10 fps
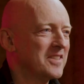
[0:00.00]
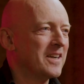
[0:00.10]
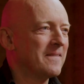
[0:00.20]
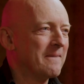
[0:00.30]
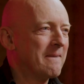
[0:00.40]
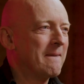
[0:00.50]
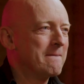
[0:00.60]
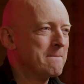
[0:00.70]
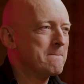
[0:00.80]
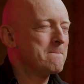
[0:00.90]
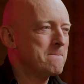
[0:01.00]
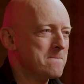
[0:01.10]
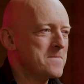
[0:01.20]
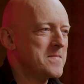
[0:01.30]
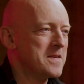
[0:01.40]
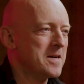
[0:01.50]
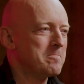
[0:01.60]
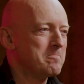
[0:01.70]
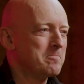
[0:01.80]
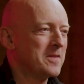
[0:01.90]
just gonna vibe off this. So
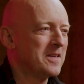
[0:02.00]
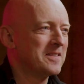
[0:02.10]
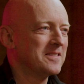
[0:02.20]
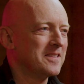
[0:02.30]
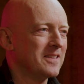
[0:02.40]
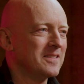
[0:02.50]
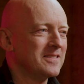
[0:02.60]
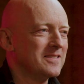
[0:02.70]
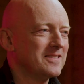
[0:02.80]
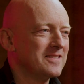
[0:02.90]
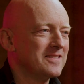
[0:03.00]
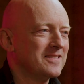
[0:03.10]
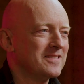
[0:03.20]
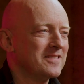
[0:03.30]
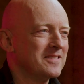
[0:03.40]
it did, and I think